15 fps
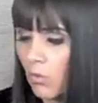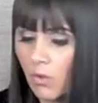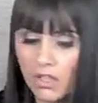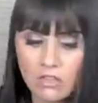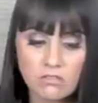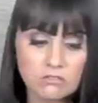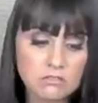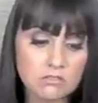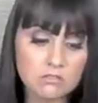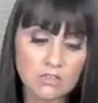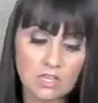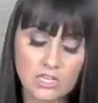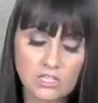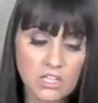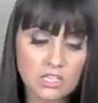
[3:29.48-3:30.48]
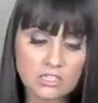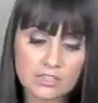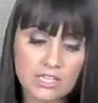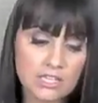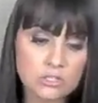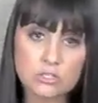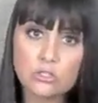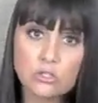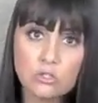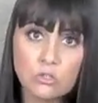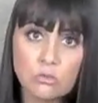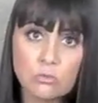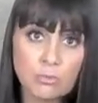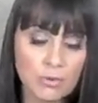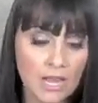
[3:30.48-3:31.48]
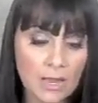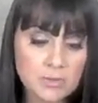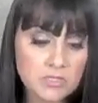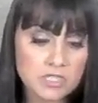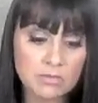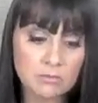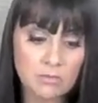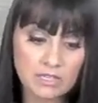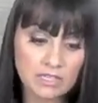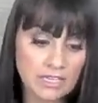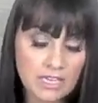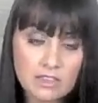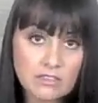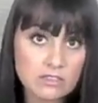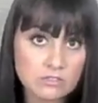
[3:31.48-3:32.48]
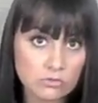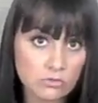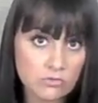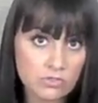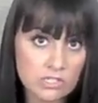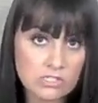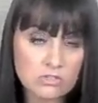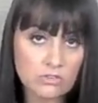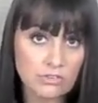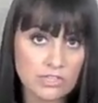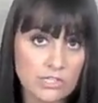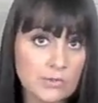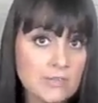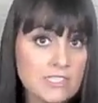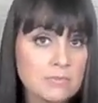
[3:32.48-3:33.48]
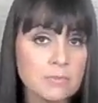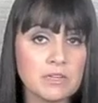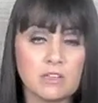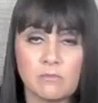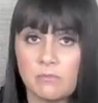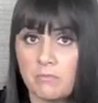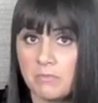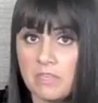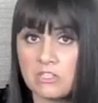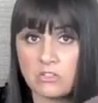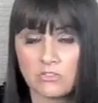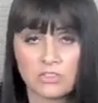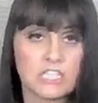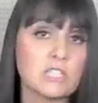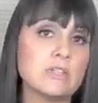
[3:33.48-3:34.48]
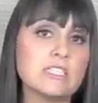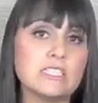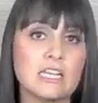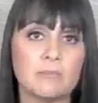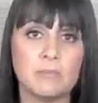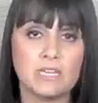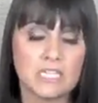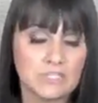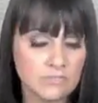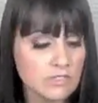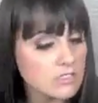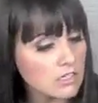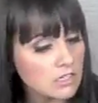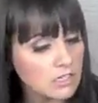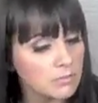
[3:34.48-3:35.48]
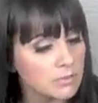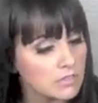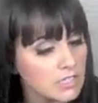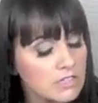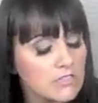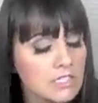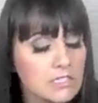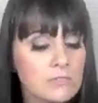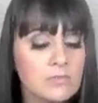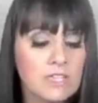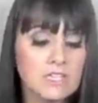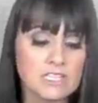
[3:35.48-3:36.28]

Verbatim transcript: Well, a child at the age of two, perhaps, and again, these are these are theories, but these are theories that many of us are believing,